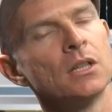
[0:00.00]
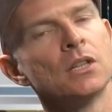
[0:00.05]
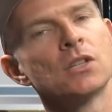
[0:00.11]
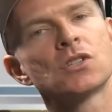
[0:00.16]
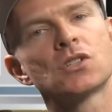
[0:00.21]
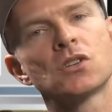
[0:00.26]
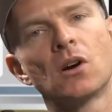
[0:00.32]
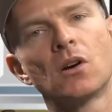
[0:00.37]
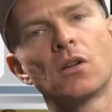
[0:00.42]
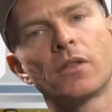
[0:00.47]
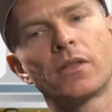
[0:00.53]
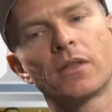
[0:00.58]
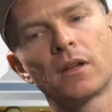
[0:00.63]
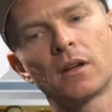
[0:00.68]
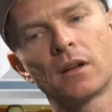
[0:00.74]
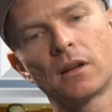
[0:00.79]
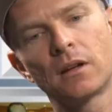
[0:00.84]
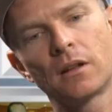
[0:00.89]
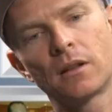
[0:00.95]
So
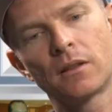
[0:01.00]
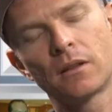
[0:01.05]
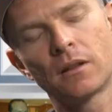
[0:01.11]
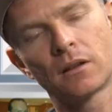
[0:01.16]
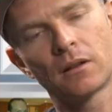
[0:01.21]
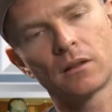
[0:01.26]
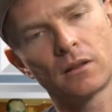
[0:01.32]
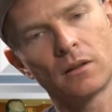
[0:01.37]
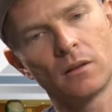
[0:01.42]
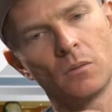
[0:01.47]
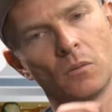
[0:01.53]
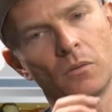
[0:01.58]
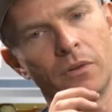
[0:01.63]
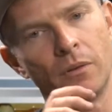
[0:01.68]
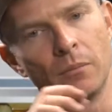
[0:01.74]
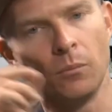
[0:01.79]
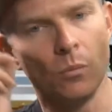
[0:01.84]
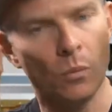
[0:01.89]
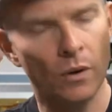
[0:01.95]
the, the,
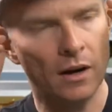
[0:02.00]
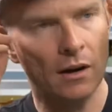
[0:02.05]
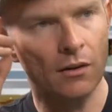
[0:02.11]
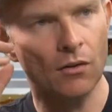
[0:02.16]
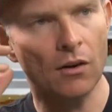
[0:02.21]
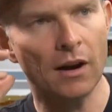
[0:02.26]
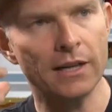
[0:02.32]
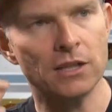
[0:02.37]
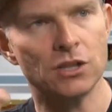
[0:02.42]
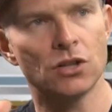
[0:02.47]
the when I write